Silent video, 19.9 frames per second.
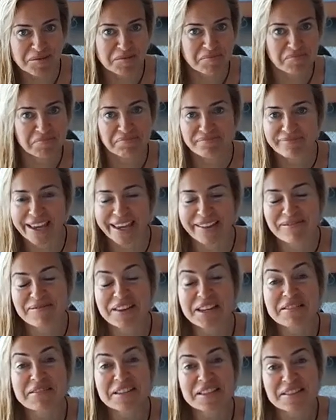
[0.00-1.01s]

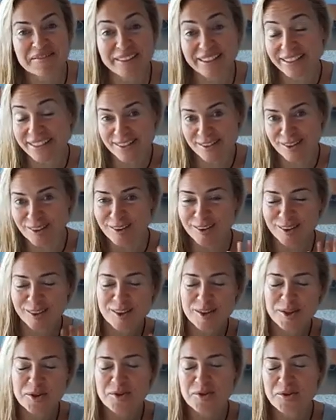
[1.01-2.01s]
Maybe it's better
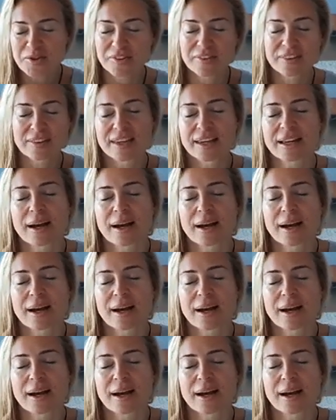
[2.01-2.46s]
you think